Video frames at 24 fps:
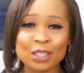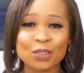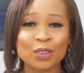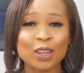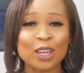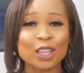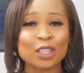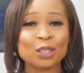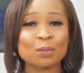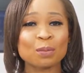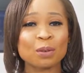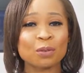for
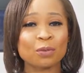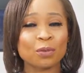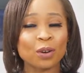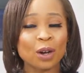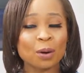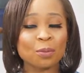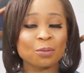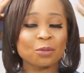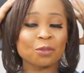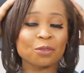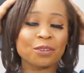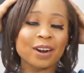you to
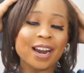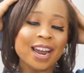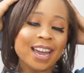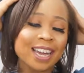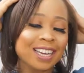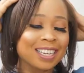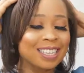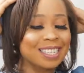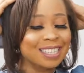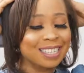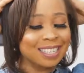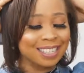perform
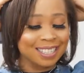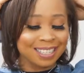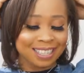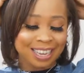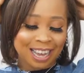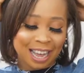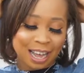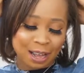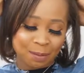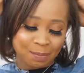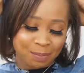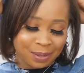regular
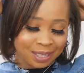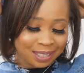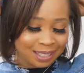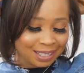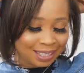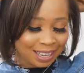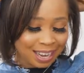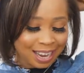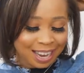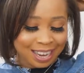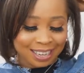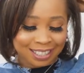scalp
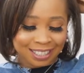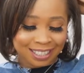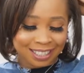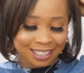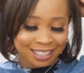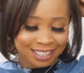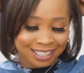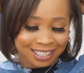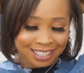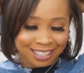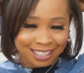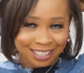
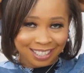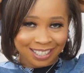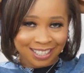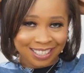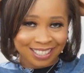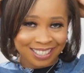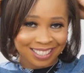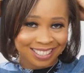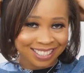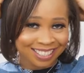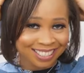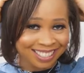
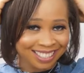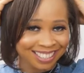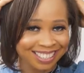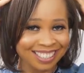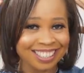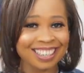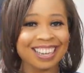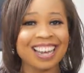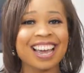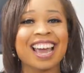massages.